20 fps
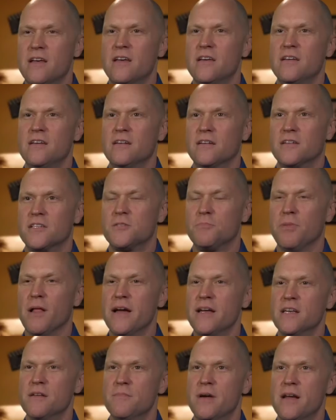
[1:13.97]
He
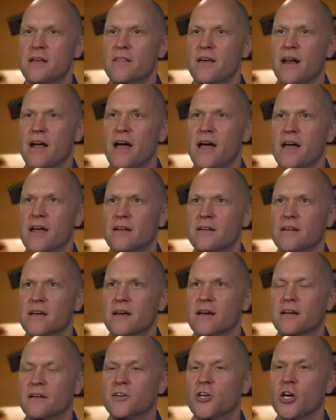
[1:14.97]
explained to me that I had
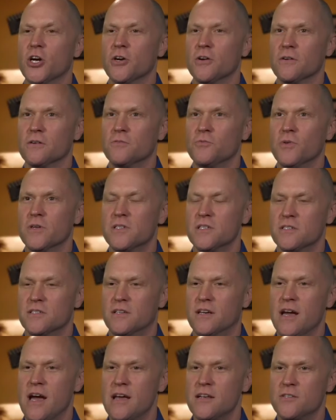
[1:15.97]
uh, GERD, which is
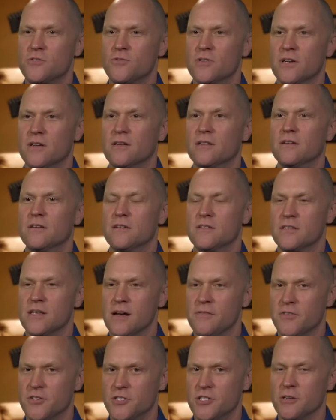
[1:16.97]
gastric
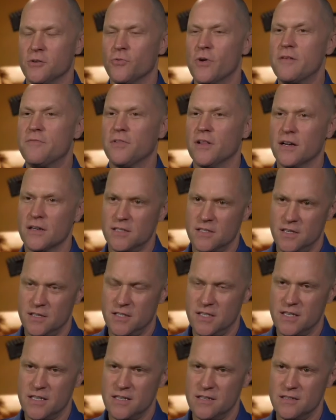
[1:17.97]
esophageal reflux
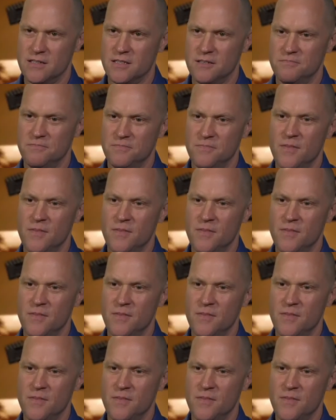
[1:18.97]
disease,